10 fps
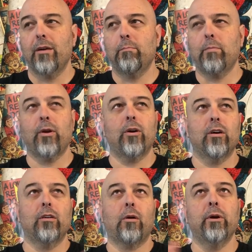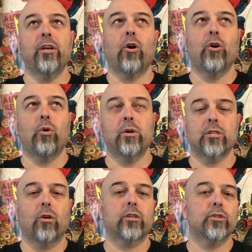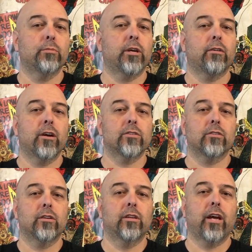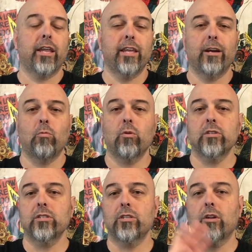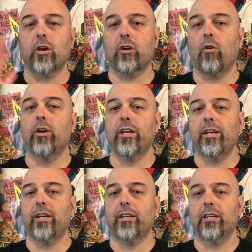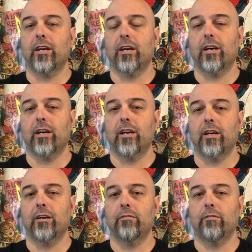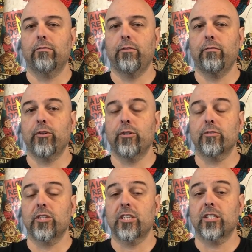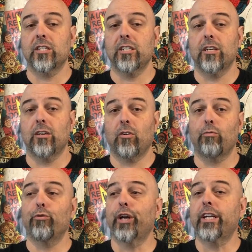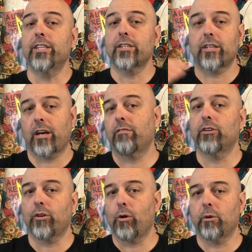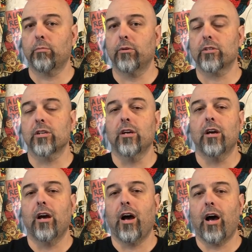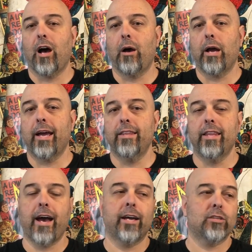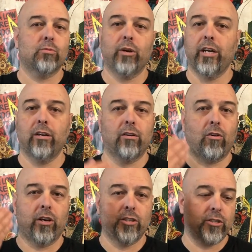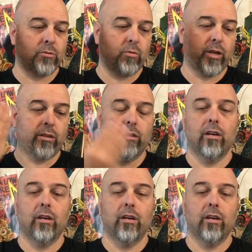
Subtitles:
always liked superheroes. And then it wasn't until I kind of hit 15 or 16 and I rediscovered comic books. And that's when I just went